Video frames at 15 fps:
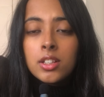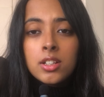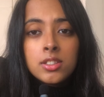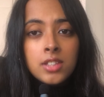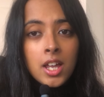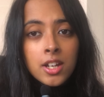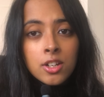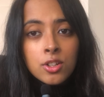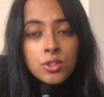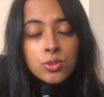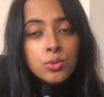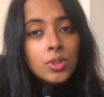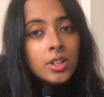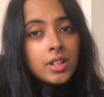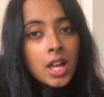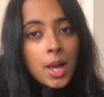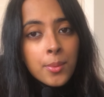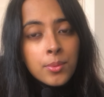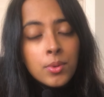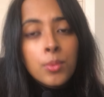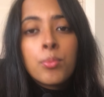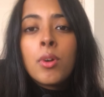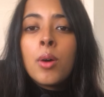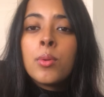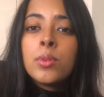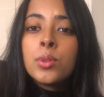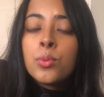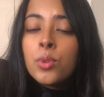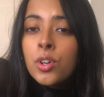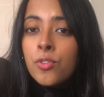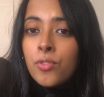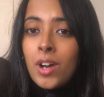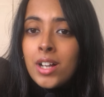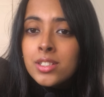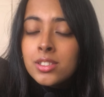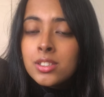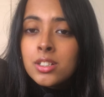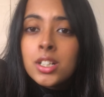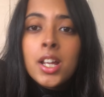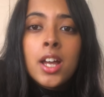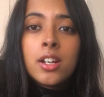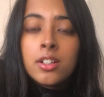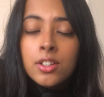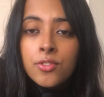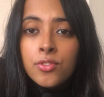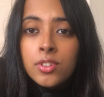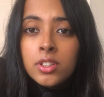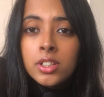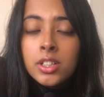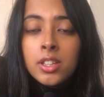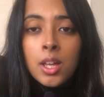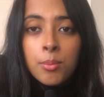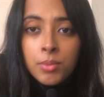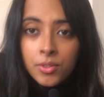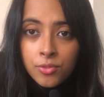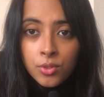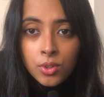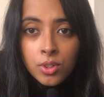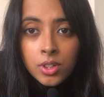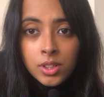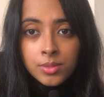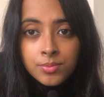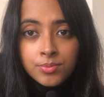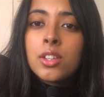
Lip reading: The designers who adapt will probably work faster and differently than before,